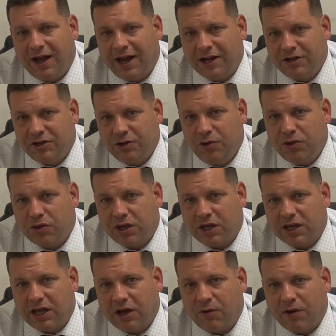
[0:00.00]
I do
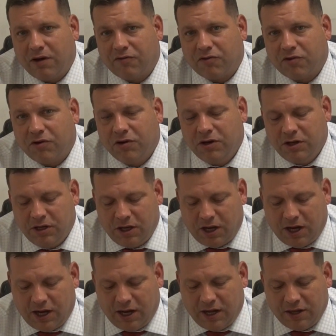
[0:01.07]
think, however,
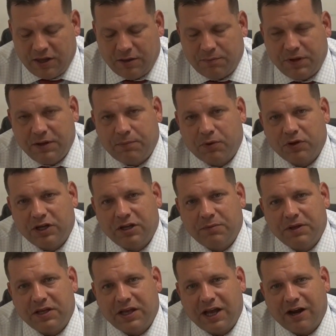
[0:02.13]
that people need to
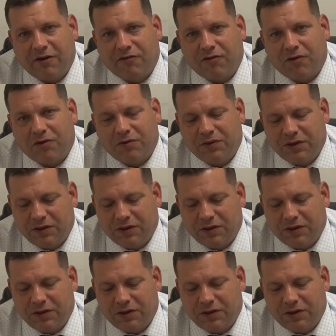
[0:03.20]
be careful.